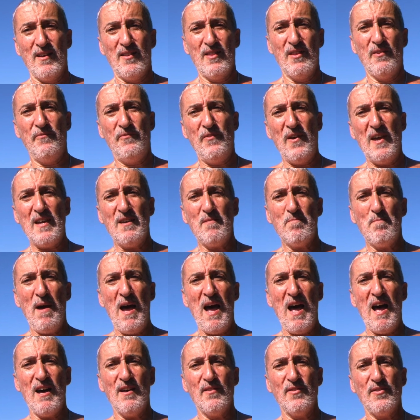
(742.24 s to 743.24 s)
The fake
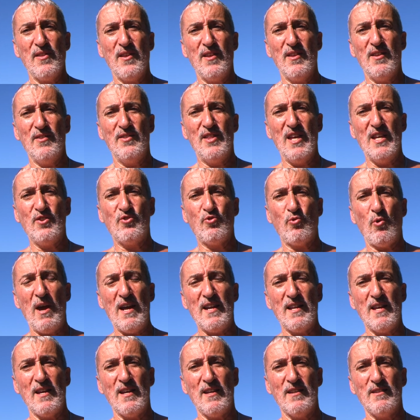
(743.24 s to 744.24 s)
math, they
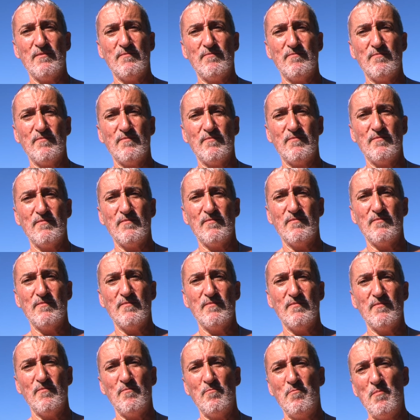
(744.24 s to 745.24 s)
try to
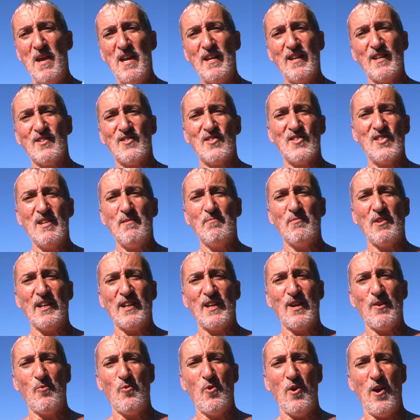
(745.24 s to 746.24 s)
make it seem
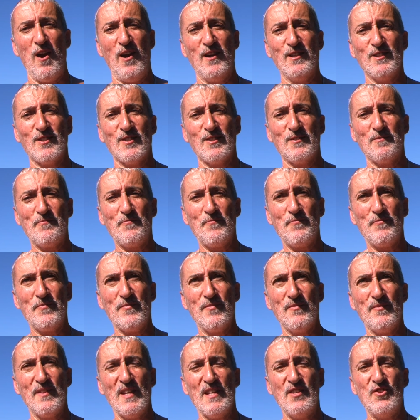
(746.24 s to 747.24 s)
like it works.
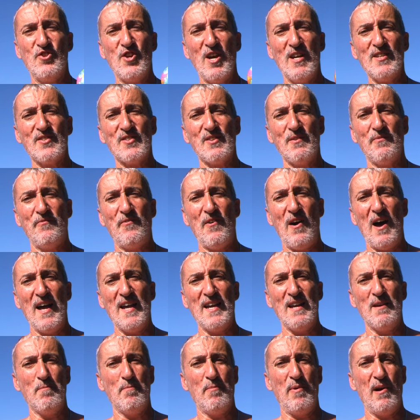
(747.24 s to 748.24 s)
They justify
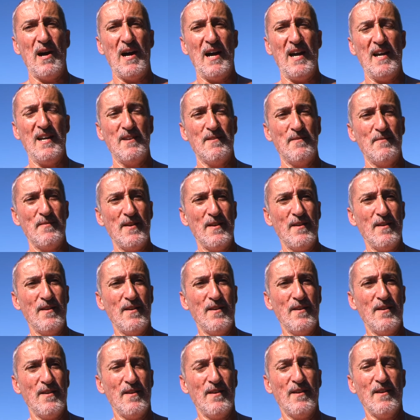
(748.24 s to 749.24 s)
it by
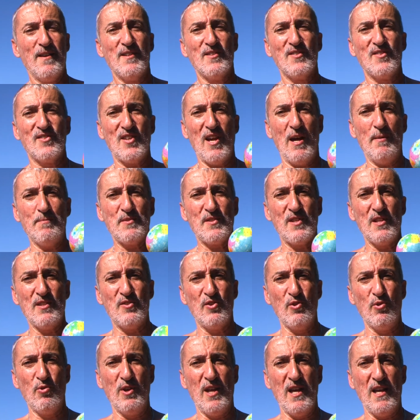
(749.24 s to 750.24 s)

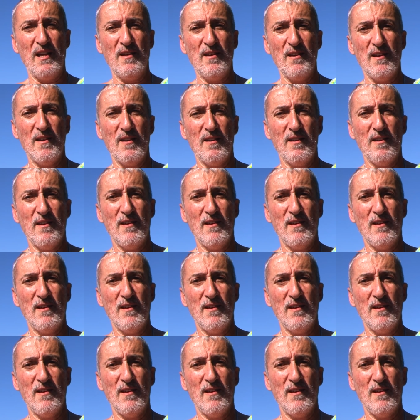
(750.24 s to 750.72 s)
substituting